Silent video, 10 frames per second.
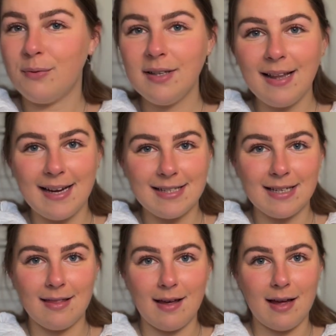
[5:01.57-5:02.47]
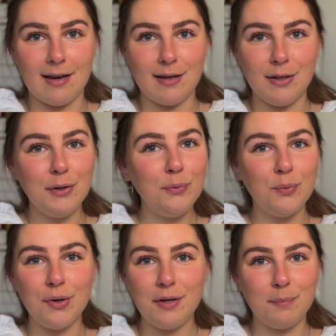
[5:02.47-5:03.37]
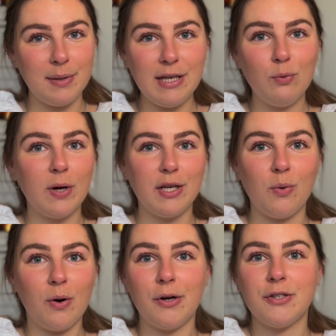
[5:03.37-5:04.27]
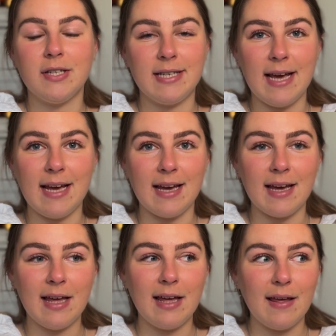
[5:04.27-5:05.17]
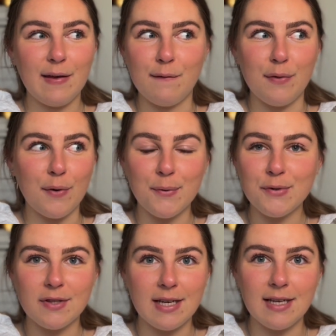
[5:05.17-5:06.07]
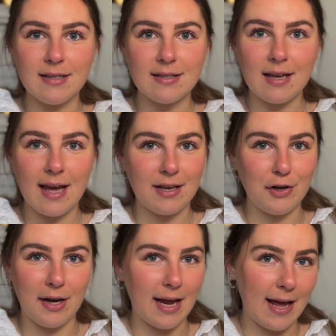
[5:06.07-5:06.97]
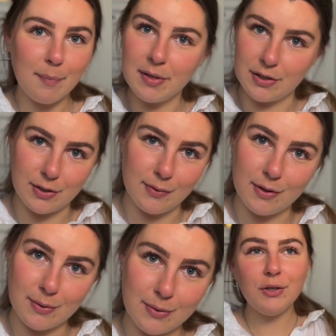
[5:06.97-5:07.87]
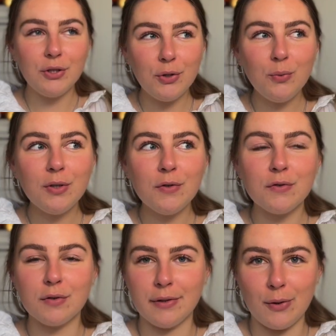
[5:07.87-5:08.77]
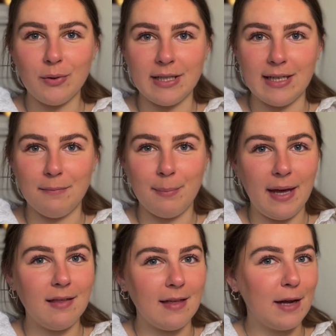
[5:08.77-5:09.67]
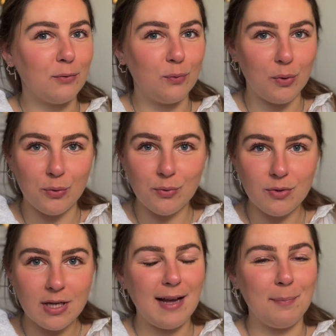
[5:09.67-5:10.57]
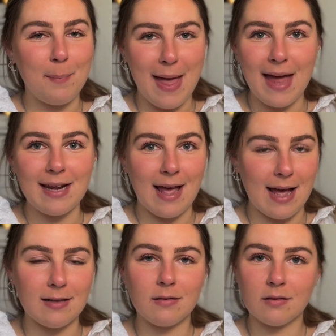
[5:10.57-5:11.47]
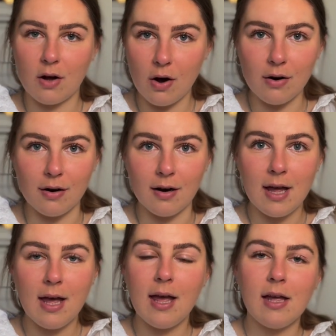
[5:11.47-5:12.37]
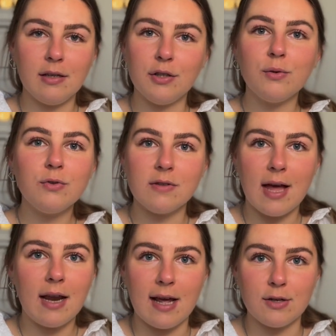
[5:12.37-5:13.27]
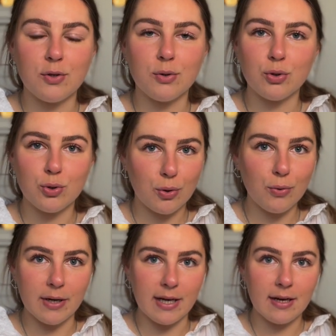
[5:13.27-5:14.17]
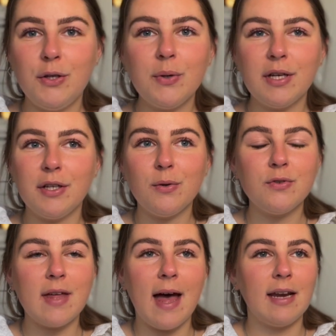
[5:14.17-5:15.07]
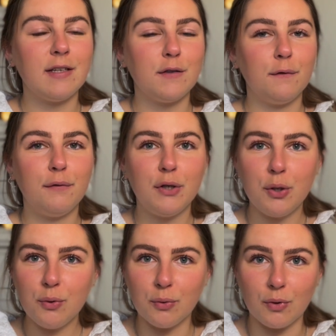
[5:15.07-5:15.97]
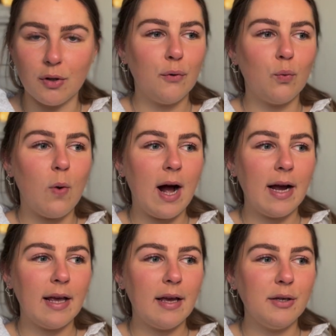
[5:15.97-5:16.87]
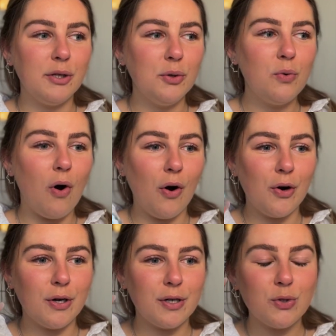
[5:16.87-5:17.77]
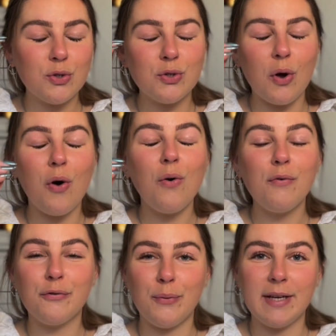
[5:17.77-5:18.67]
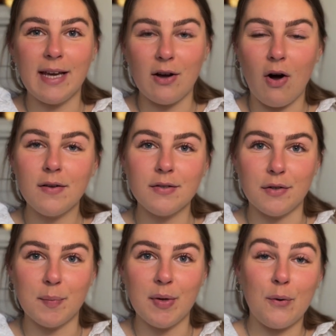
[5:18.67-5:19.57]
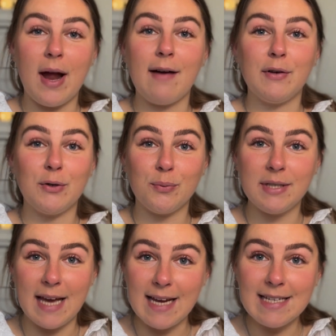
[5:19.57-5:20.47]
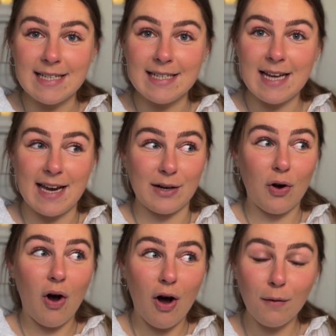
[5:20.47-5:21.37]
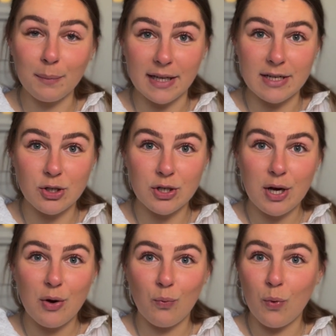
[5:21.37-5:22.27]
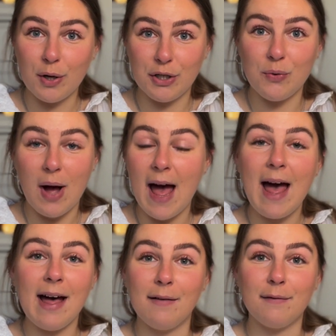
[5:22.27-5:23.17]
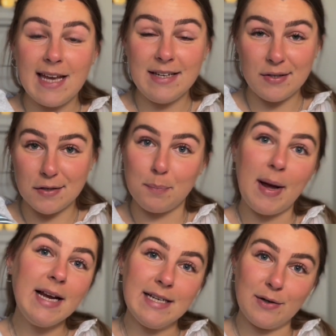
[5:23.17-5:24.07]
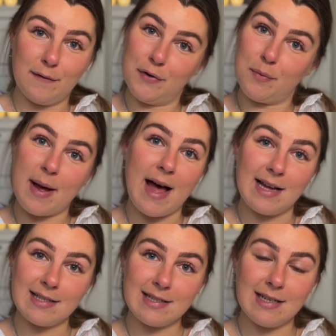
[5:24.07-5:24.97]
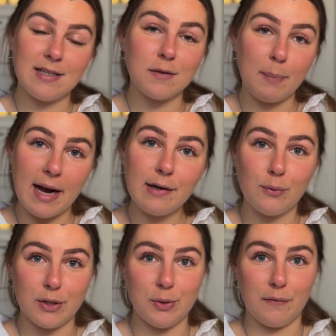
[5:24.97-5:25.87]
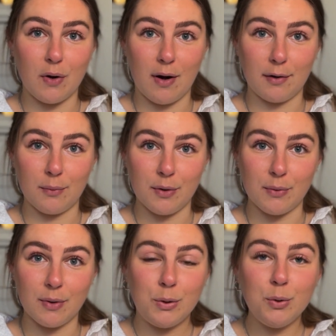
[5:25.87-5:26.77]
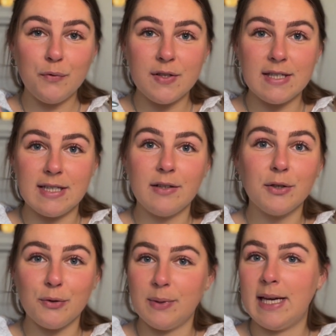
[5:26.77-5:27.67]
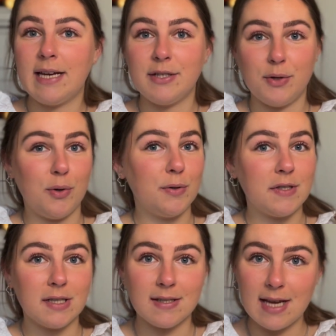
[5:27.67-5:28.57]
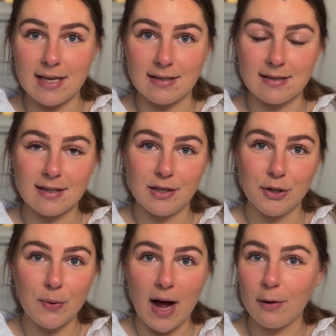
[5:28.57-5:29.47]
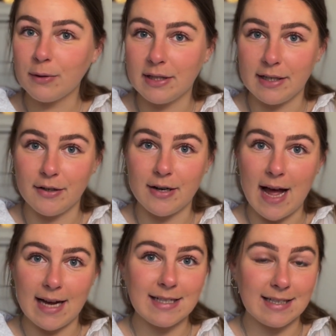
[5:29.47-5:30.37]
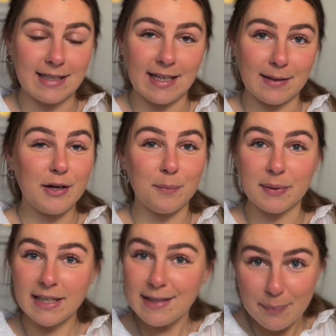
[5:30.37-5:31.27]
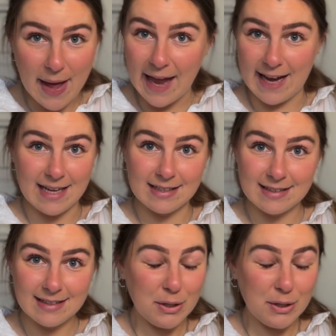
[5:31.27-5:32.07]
Realizing that you wouldn't be where are today if those things had not happened to you. You will slowly make that wound a badass scar and use that as your story. You can use that as fuel for why you are so freaking awesome for having created and accomplished what you have. In spite of your past, in spite of what you have gone through, you've still created your own success. You're out there acting like a complete badass.